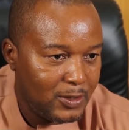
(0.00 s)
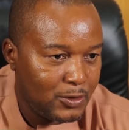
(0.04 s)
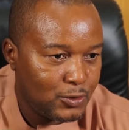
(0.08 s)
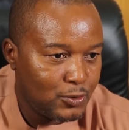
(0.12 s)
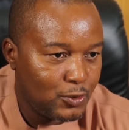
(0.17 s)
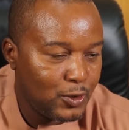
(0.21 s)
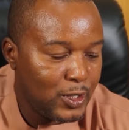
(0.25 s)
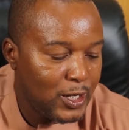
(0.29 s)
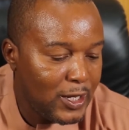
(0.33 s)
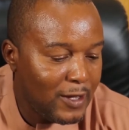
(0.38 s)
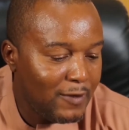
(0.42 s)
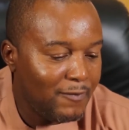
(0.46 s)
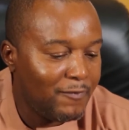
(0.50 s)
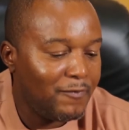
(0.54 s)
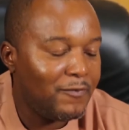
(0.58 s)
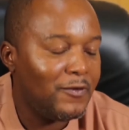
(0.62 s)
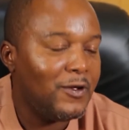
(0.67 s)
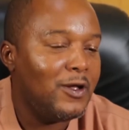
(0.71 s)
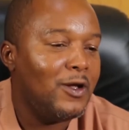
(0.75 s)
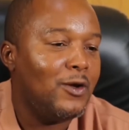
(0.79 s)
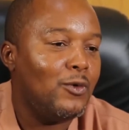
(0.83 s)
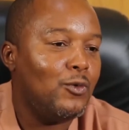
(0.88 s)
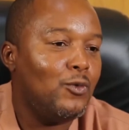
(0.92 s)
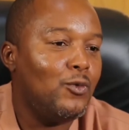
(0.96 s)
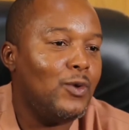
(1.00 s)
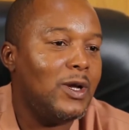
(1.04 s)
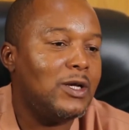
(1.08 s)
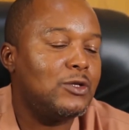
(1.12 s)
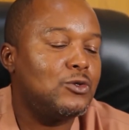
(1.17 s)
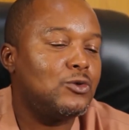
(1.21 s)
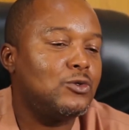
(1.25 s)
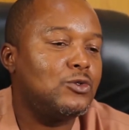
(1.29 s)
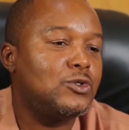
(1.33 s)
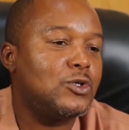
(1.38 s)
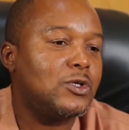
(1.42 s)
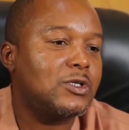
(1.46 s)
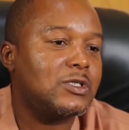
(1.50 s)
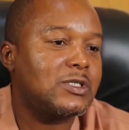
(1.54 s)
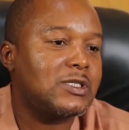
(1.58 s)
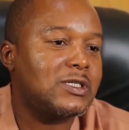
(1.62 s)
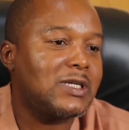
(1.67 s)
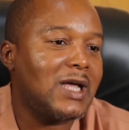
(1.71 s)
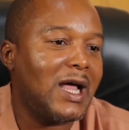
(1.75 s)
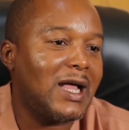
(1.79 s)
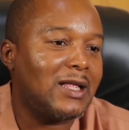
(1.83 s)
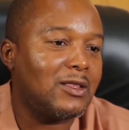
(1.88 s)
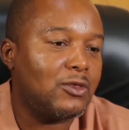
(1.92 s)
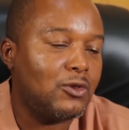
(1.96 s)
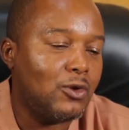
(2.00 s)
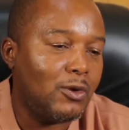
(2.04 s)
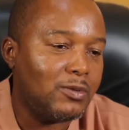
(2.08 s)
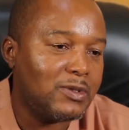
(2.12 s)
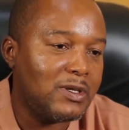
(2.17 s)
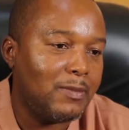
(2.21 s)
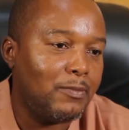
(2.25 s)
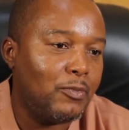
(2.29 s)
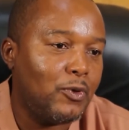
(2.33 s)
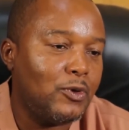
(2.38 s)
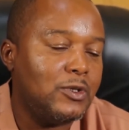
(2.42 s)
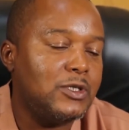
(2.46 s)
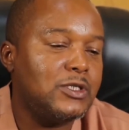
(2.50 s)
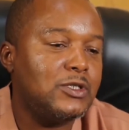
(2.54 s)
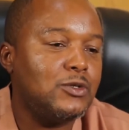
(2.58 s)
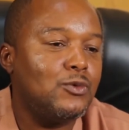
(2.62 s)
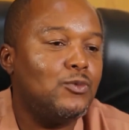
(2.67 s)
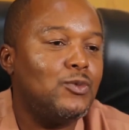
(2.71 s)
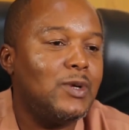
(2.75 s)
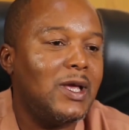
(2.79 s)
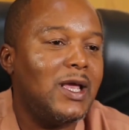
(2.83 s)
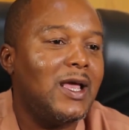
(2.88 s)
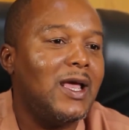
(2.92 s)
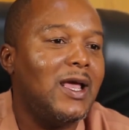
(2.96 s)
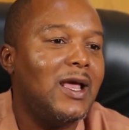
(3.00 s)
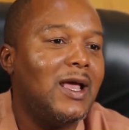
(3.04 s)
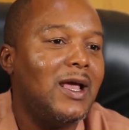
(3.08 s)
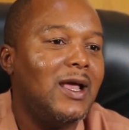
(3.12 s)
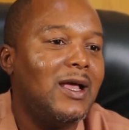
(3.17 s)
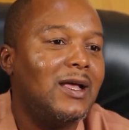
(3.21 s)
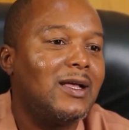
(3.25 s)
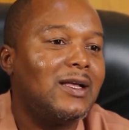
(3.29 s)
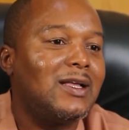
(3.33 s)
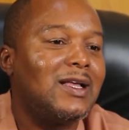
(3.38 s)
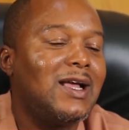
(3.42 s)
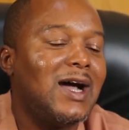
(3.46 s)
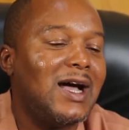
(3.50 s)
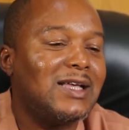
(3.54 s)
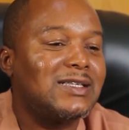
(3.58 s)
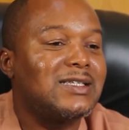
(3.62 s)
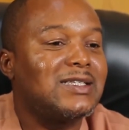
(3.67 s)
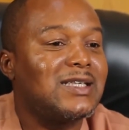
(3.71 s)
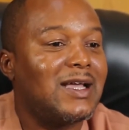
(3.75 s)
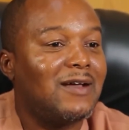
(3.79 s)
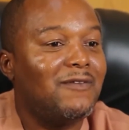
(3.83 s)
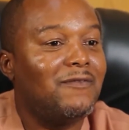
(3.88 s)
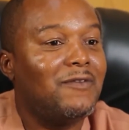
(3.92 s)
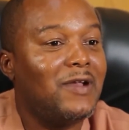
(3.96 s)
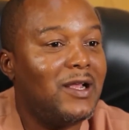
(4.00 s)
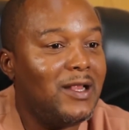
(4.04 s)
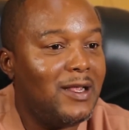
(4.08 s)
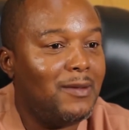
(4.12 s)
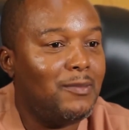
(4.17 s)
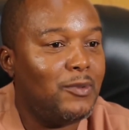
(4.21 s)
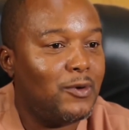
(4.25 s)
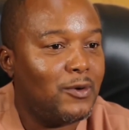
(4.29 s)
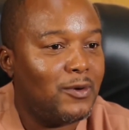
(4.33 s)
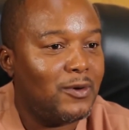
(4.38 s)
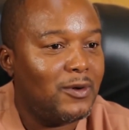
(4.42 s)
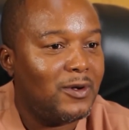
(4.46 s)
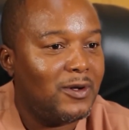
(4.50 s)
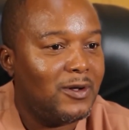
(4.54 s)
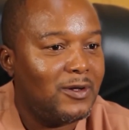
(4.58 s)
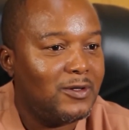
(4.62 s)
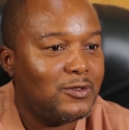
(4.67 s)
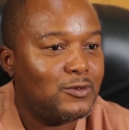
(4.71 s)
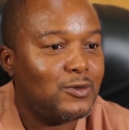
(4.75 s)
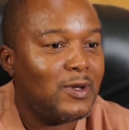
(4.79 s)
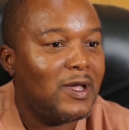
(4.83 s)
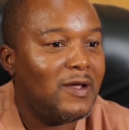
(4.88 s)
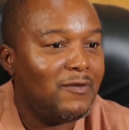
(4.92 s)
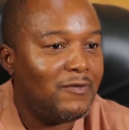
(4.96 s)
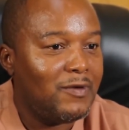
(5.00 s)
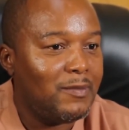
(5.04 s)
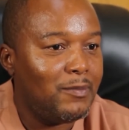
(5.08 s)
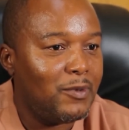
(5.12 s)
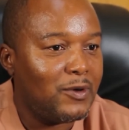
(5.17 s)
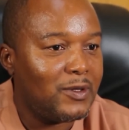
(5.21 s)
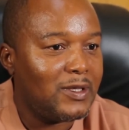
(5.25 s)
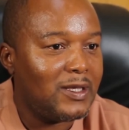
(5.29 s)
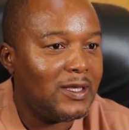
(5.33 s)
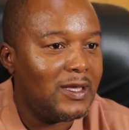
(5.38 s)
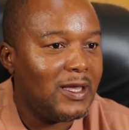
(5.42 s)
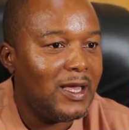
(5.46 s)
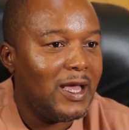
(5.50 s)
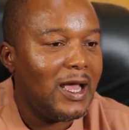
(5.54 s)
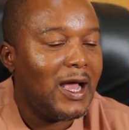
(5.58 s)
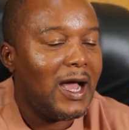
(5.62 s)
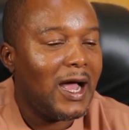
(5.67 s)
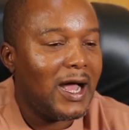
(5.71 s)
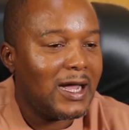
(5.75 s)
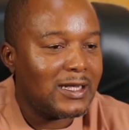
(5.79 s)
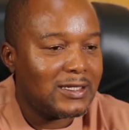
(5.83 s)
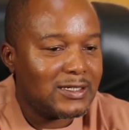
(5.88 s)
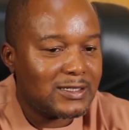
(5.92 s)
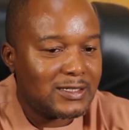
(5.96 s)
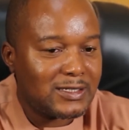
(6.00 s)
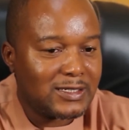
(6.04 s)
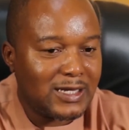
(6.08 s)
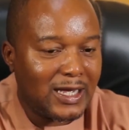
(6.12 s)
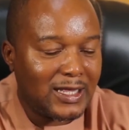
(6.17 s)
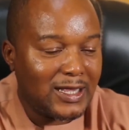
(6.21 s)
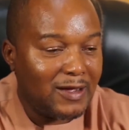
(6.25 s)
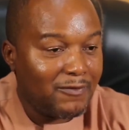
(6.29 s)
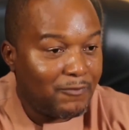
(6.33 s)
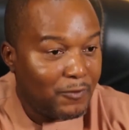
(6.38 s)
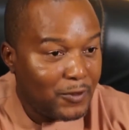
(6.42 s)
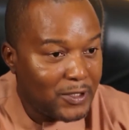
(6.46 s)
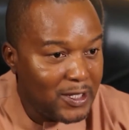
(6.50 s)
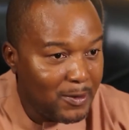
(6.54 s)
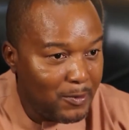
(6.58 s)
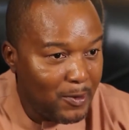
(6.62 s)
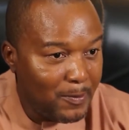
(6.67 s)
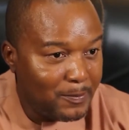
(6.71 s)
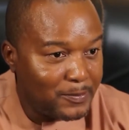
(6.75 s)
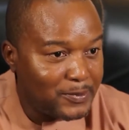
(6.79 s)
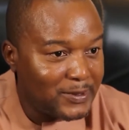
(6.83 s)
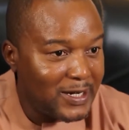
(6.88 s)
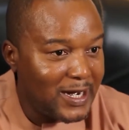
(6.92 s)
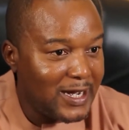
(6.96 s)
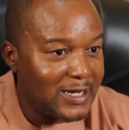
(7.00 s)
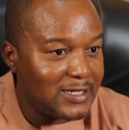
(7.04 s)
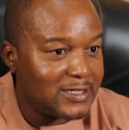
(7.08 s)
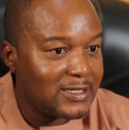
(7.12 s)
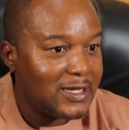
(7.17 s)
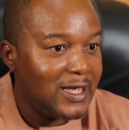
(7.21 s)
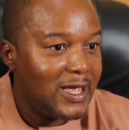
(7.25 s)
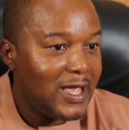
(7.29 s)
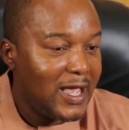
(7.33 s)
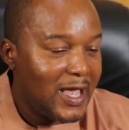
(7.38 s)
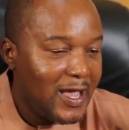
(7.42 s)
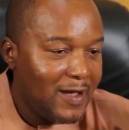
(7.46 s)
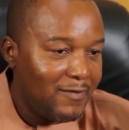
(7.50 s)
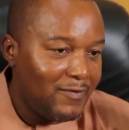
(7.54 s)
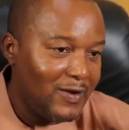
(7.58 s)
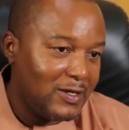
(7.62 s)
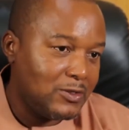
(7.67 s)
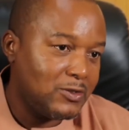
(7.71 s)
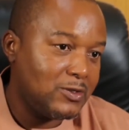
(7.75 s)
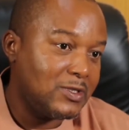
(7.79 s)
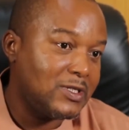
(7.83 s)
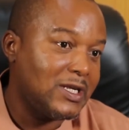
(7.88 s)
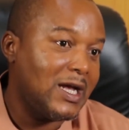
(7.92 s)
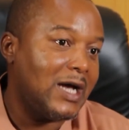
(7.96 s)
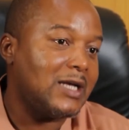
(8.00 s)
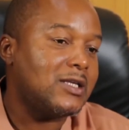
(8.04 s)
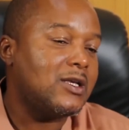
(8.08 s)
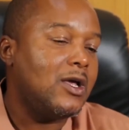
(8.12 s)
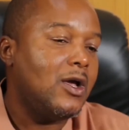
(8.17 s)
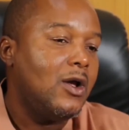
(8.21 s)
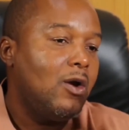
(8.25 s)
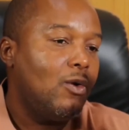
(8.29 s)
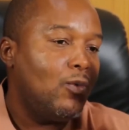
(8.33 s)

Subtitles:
So if we were to just adopt a policy where gas is available to everybody at an affordable price, everybody uses gas,